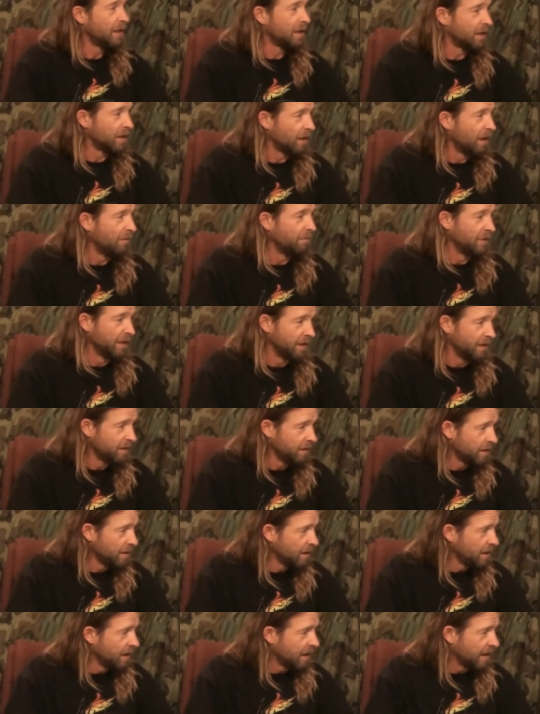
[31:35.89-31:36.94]
I loved it.
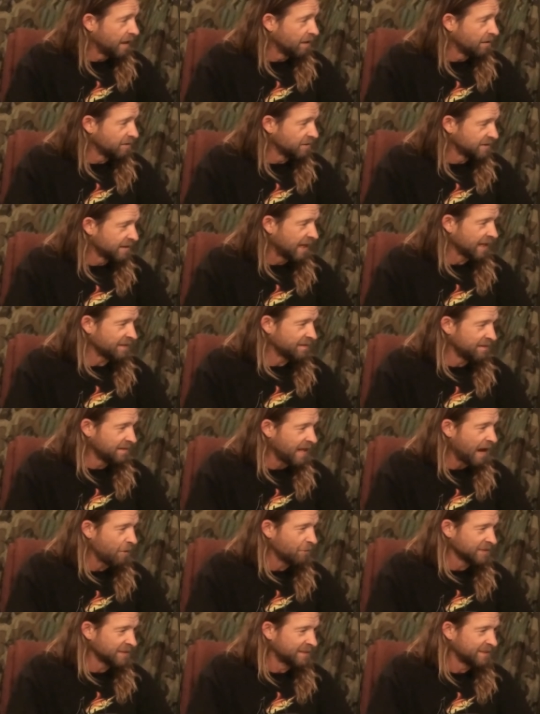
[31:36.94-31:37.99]
And like
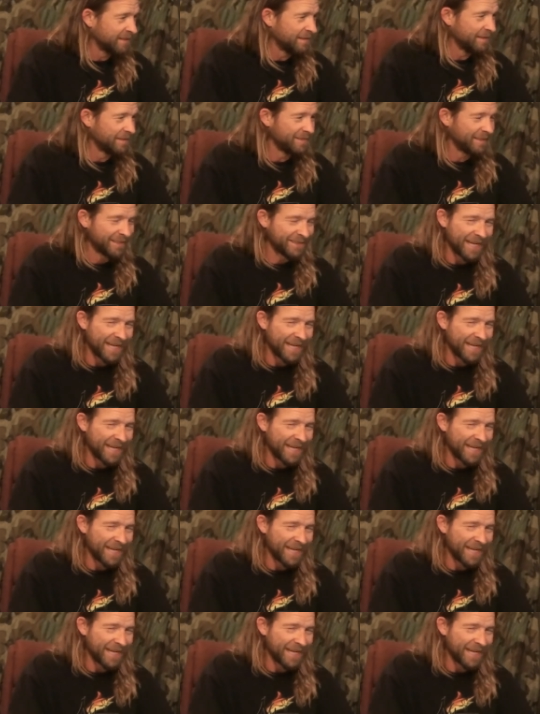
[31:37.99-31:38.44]
that was the